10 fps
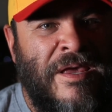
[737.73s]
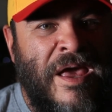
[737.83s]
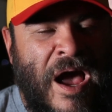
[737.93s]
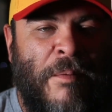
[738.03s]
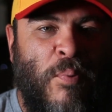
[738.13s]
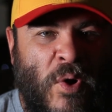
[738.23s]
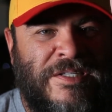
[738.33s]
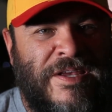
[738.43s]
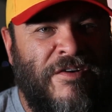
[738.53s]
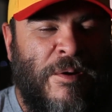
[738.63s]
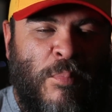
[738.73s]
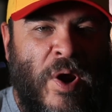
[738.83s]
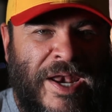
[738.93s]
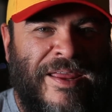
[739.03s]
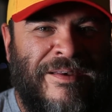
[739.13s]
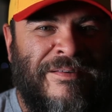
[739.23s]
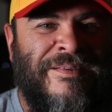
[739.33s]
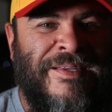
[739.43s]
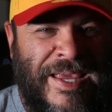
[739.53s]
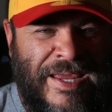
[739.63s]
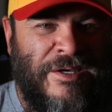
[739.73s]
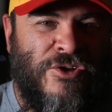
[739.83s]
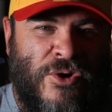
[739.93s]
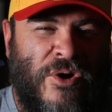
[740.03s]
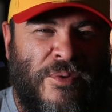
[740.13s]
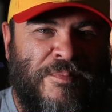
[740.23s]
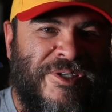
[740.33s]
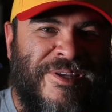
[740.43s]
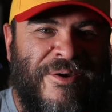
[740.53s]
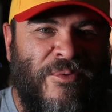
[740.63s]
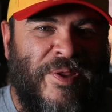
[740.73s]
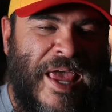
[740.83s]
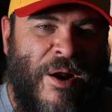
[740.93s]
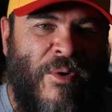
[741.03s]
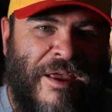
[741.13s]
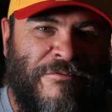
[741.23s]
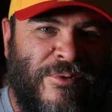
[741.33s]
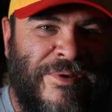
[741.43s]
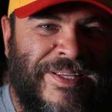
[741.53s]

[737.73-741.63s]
0.7 to 0.8 inch groups with that rifle.